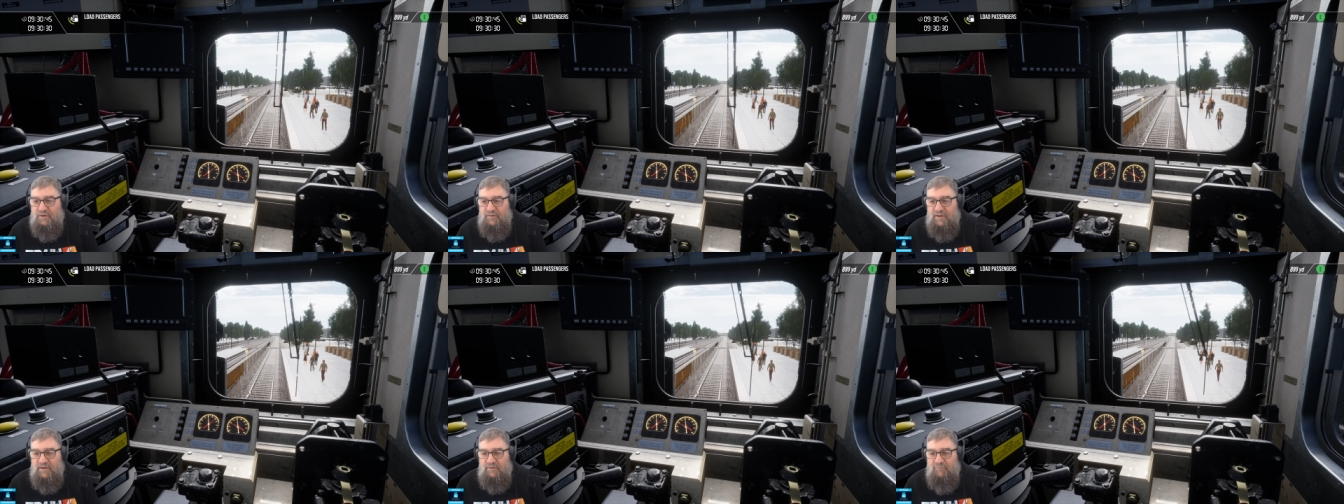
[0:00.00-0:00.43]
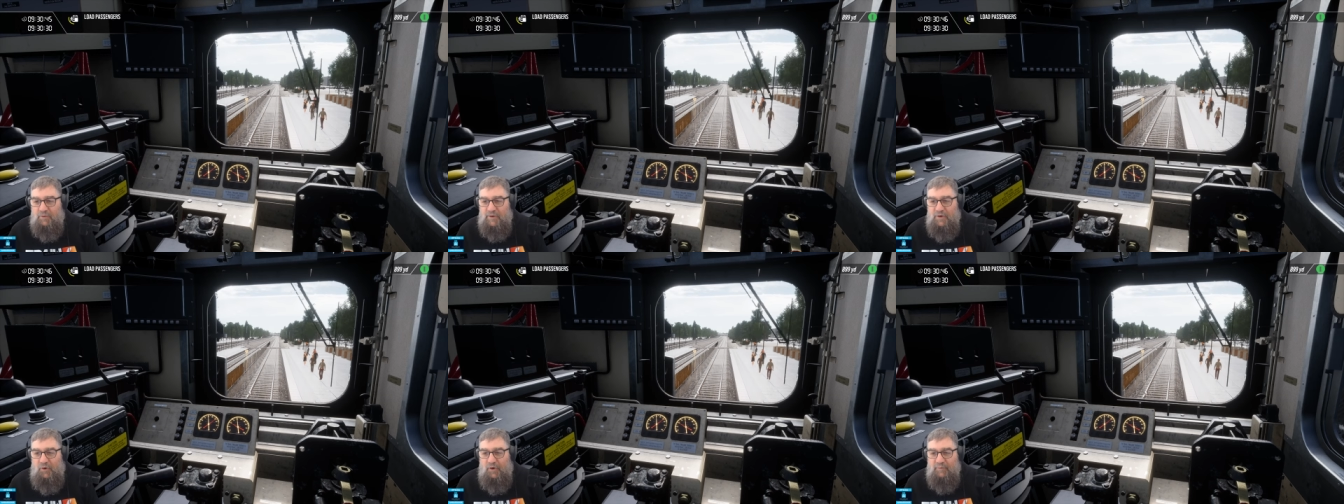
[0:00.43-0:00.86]
they're
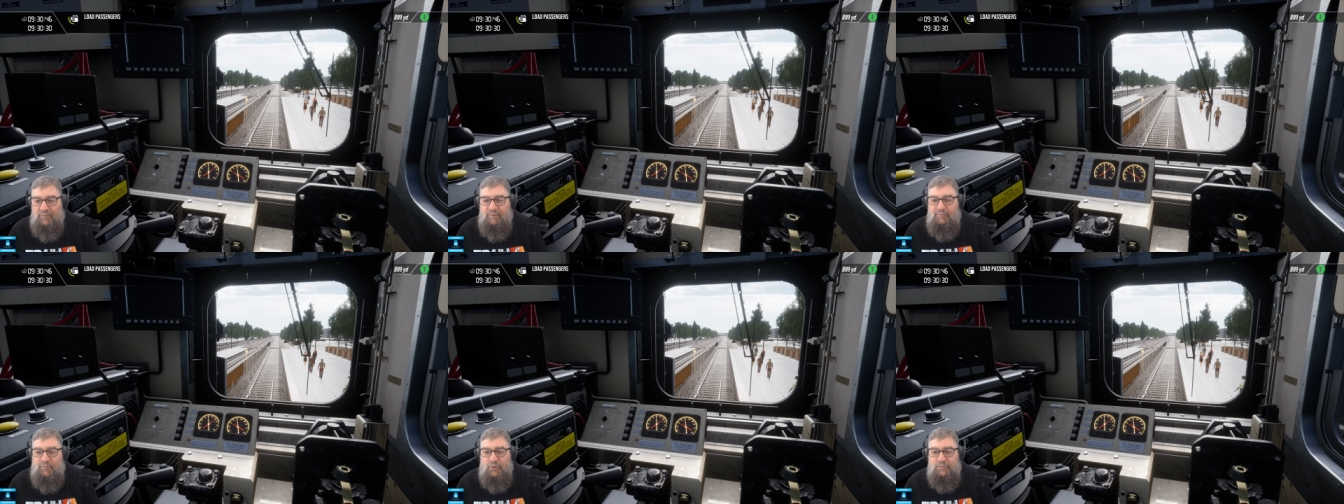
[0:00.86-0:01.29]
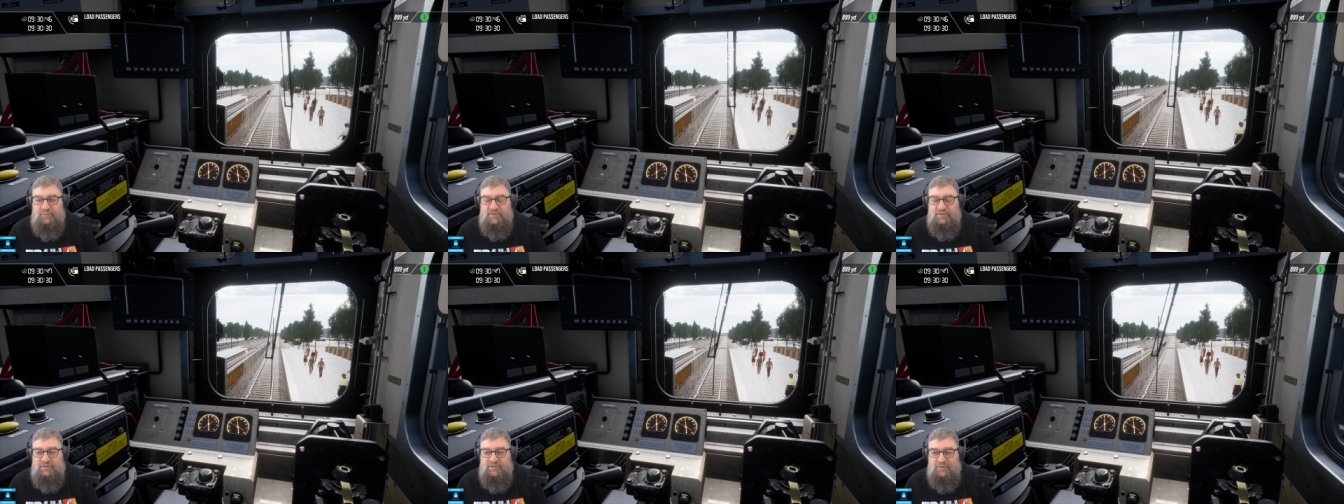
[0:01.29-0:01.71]
very high
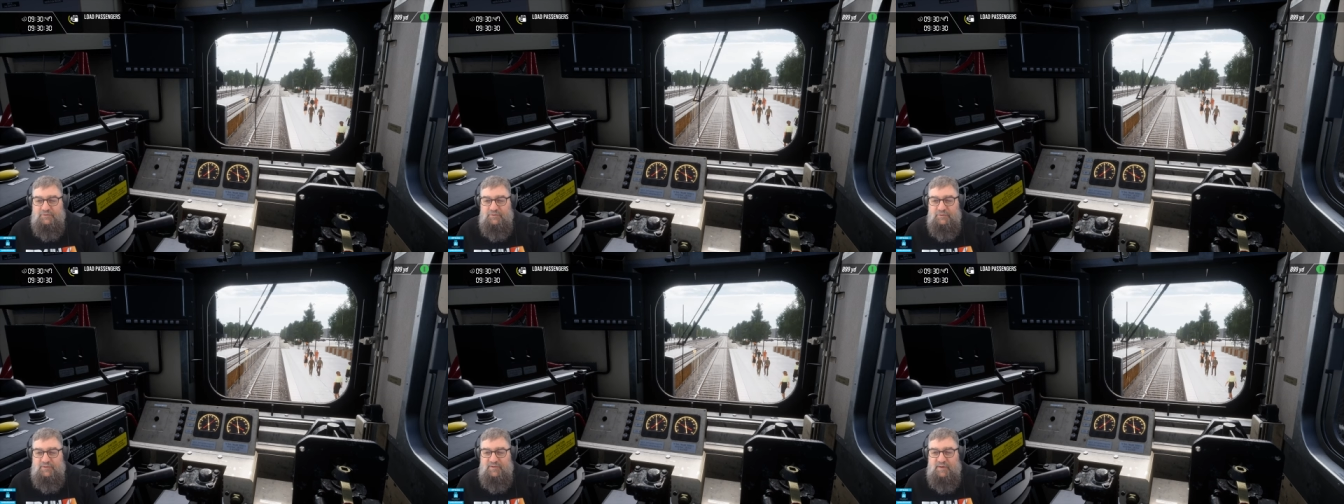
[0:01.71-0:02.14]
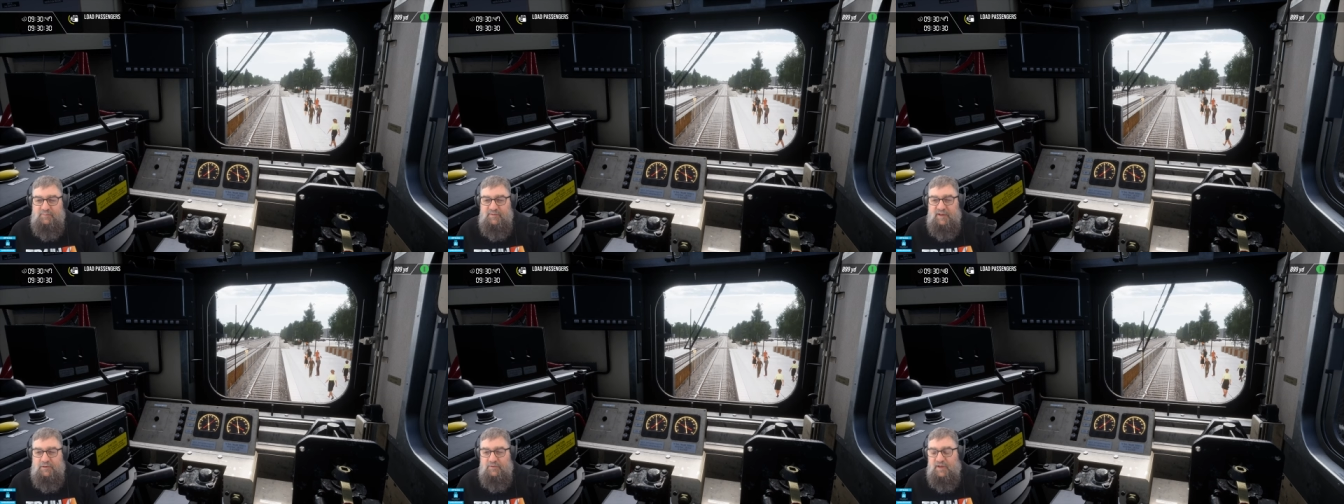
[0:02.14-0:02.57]
platforms, so if you
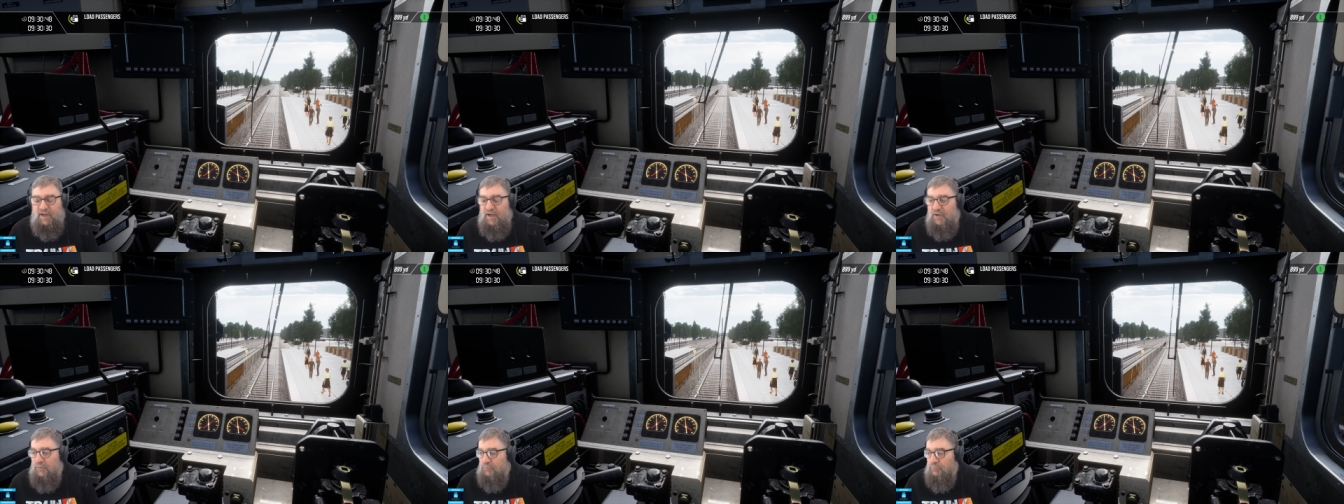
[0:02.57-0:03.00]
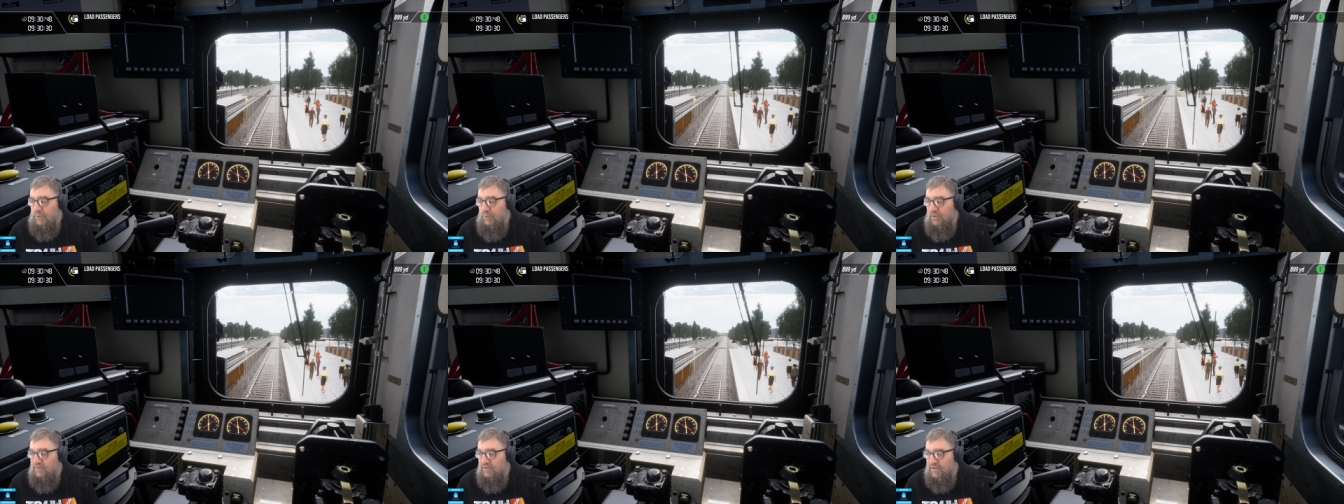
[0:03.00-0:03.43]
stepped out of a car not
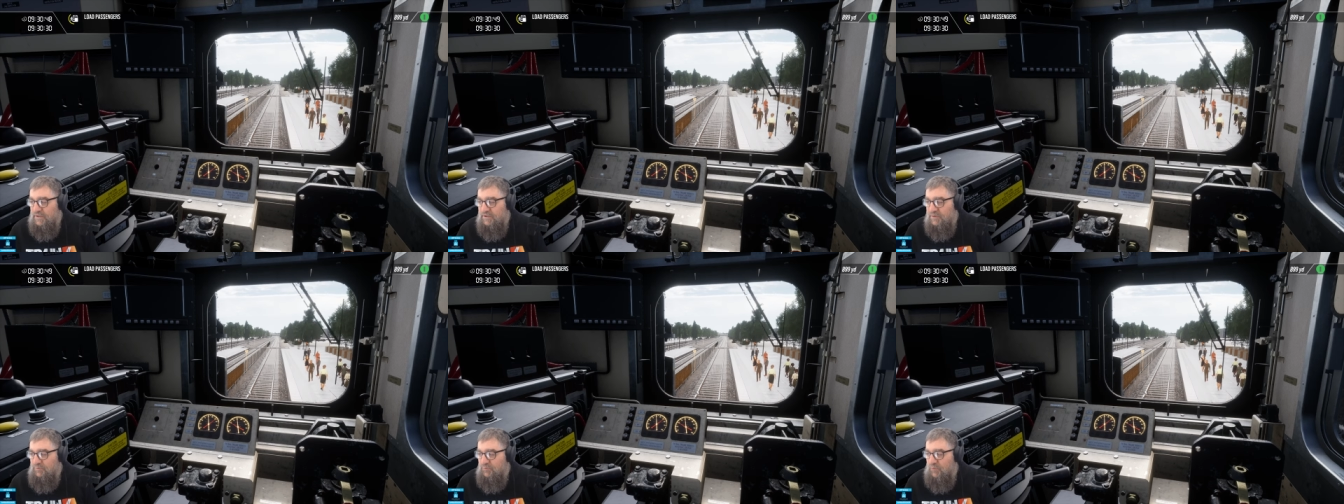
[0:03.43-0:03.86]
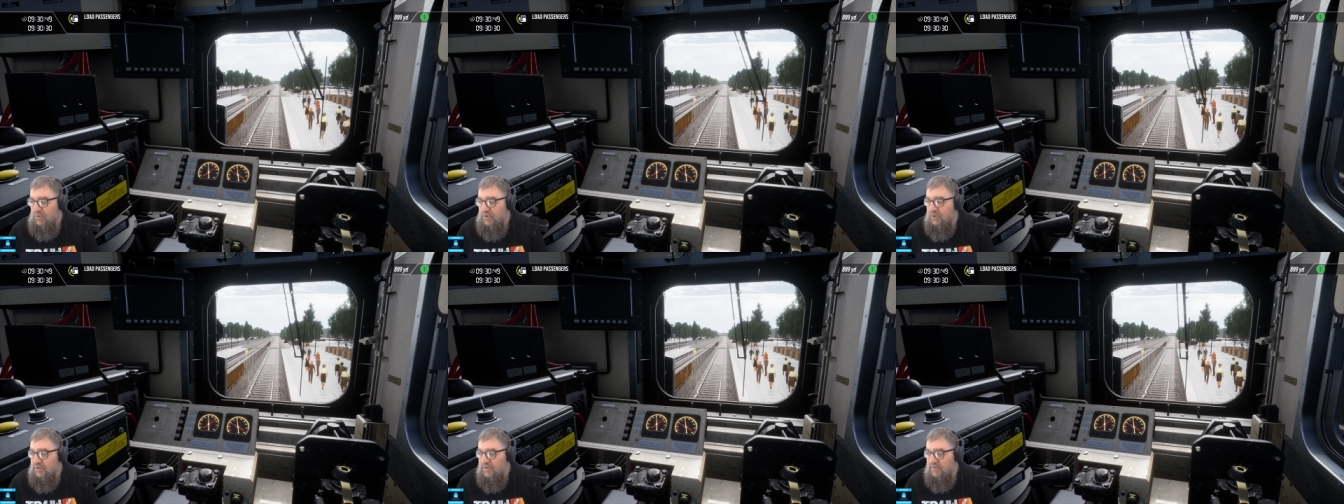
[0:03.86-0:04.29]
realizing it, you'd
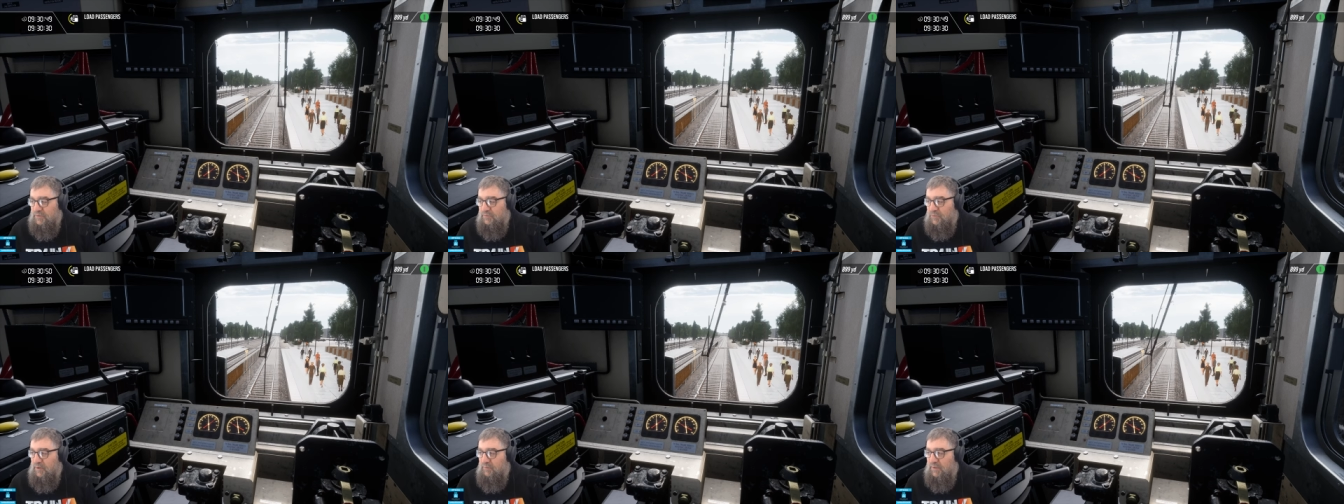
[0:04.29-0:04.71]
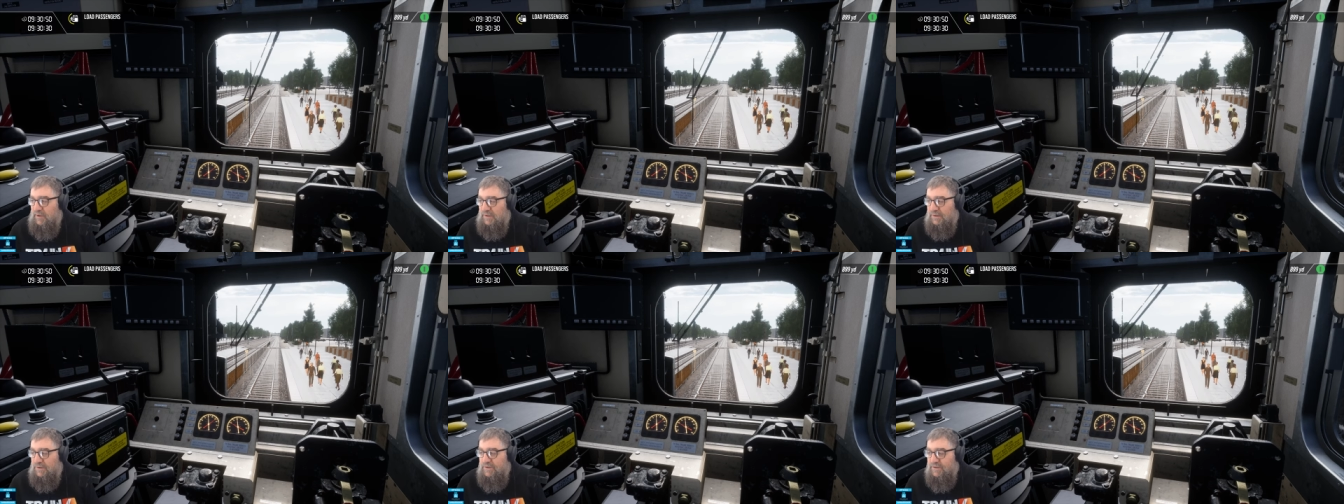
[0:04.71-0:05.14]
probably hurt yourself quite
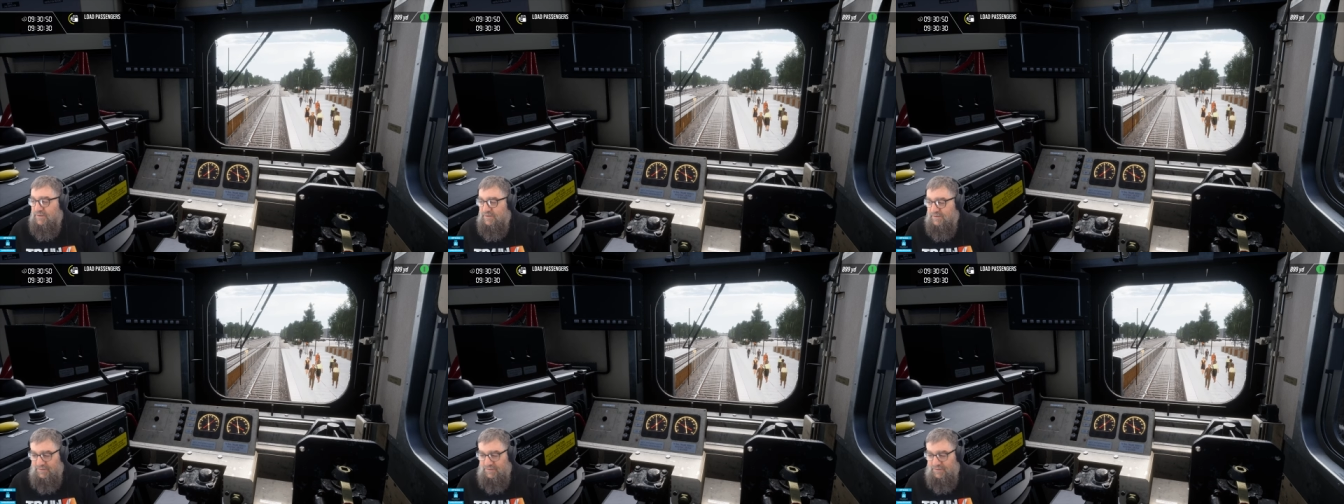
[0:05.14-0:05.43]
badly.